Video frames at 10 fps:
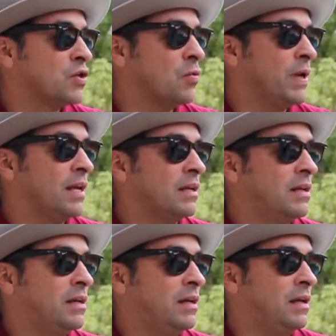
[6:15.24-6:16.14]
so
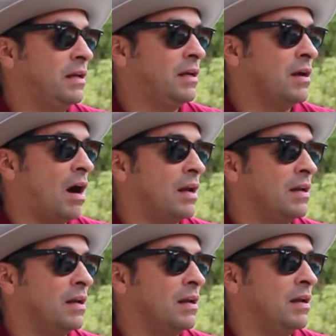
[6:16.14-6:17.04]
we had
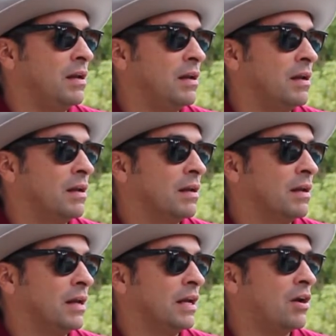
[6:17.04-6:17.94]

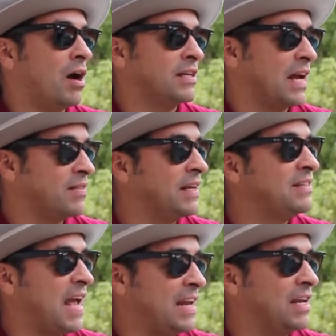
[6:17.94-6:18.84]
gotten in
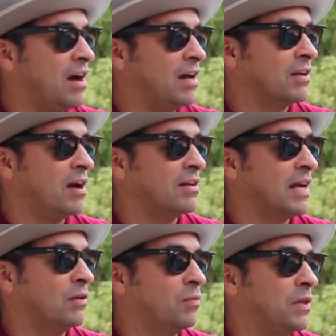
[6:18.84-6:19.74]
contact. I think Danny got in
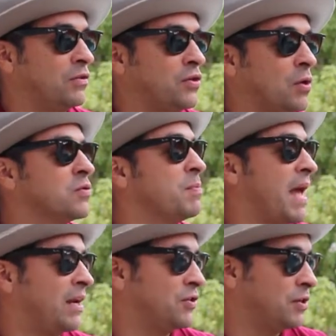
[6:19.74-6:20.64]
contact with
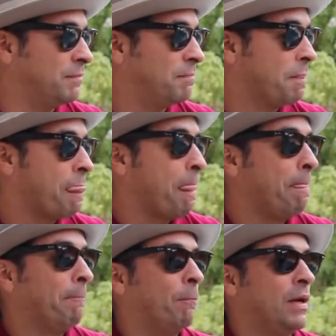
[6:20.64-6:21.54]
Joe's manager.
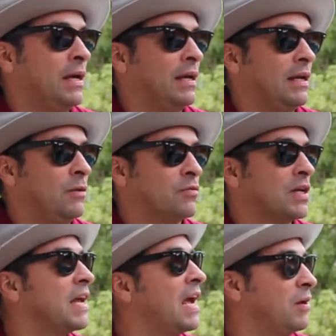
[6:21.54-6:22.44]

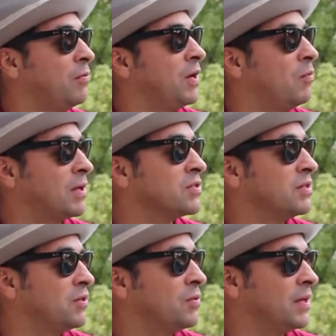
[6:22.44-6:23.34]
And he was like, yeah, he
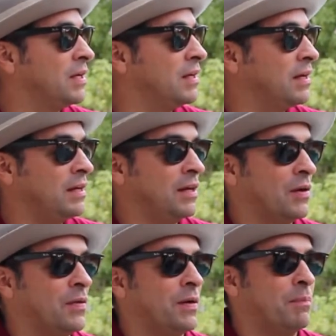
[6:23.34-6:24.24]
wants to do it,
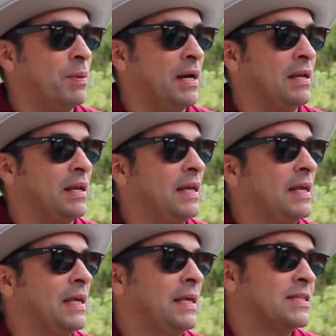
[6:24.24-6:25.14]
you know. But
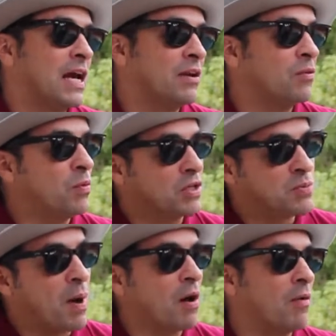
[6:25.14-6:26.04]
he's kind of
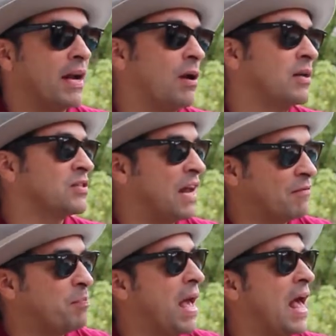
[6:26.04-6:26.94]
in a weird spot right now. He
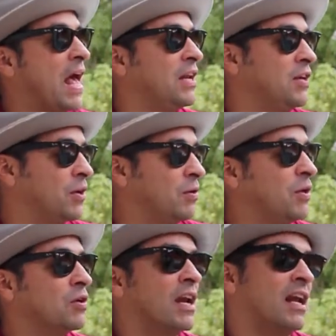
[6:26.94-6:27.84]
doesn't have a band.
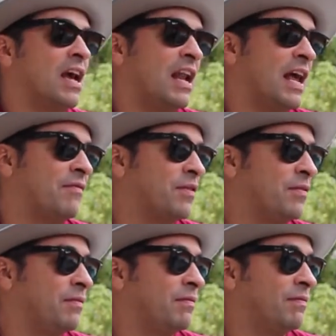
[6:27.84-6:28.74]
You know, you're going to kind
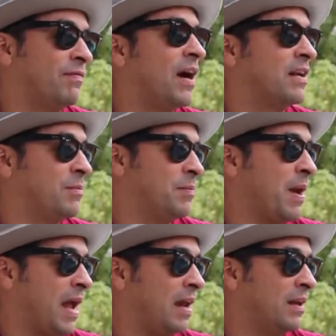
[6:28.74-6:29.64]
of have to
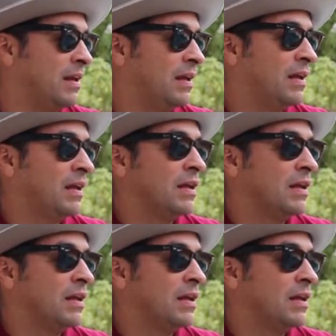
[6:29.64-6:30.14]
find him a band.